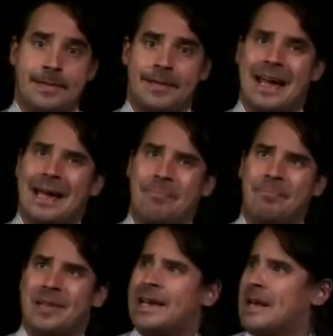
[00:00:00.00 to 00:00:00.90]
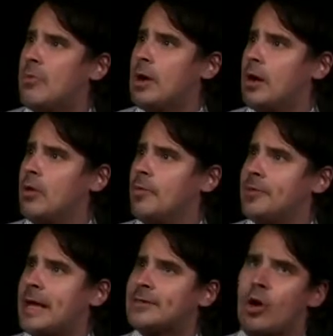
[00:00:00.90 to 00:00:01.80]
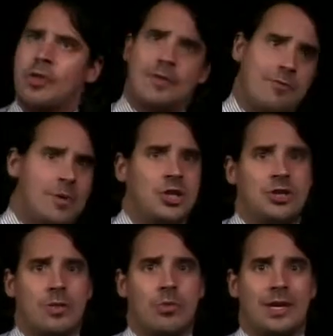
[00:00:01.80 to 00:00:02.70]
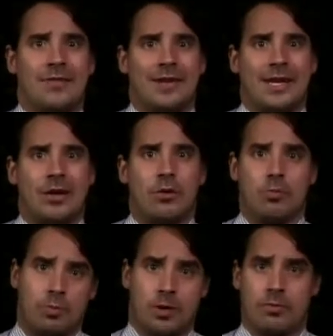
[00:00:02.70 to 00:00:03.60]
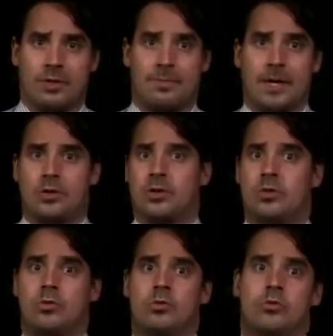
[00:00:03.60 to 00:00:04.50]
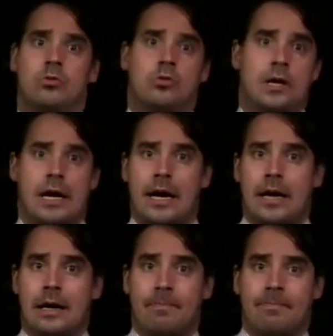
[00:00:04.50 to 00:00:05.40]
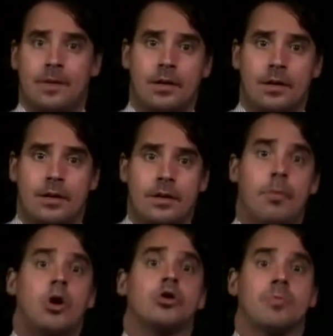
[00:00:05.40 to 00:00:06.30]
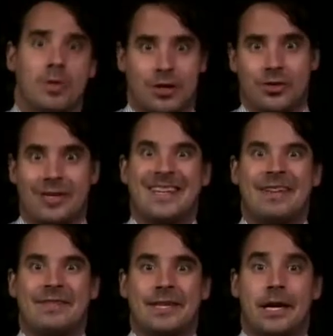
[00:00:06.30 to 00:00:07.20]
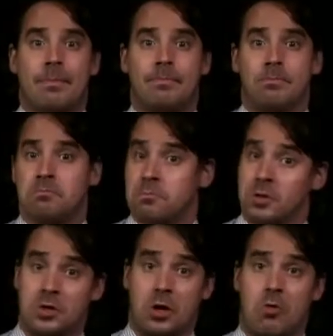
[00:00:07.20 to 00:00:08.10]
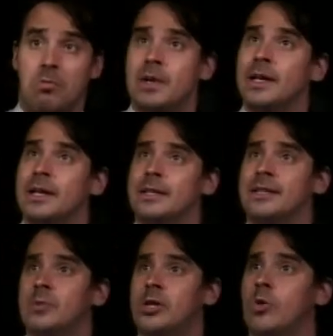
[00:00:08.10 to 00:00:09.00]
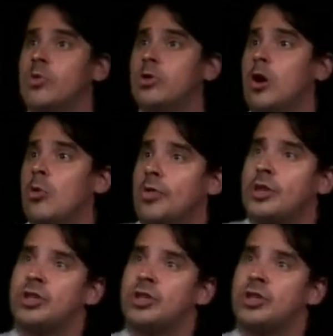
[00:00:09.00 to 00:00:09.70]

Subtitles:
Okay, well, that's all the information that we're given here with respect to the partial pressures at a given time. So, since we don't know what the